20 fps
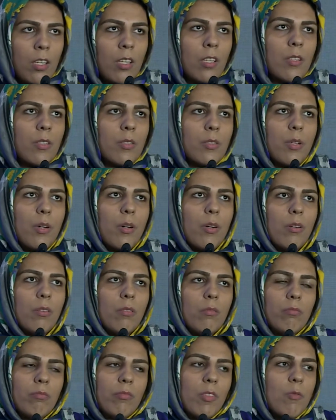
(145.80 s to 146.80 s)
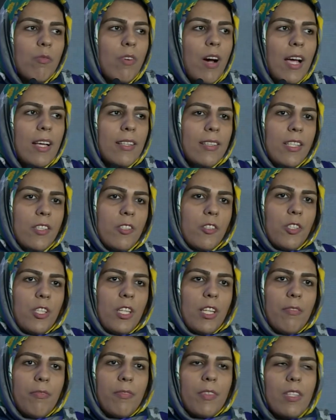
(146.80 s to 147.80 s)
So, why this
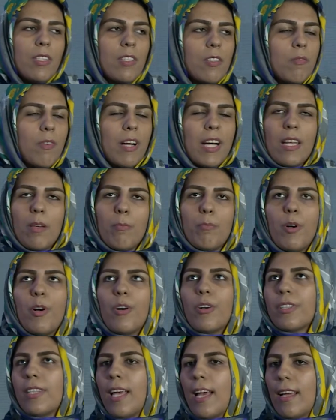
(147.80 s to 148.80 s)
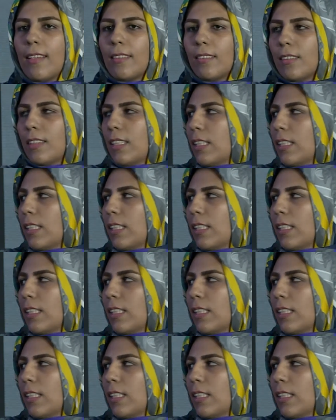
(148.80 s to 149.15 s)
shift is very important?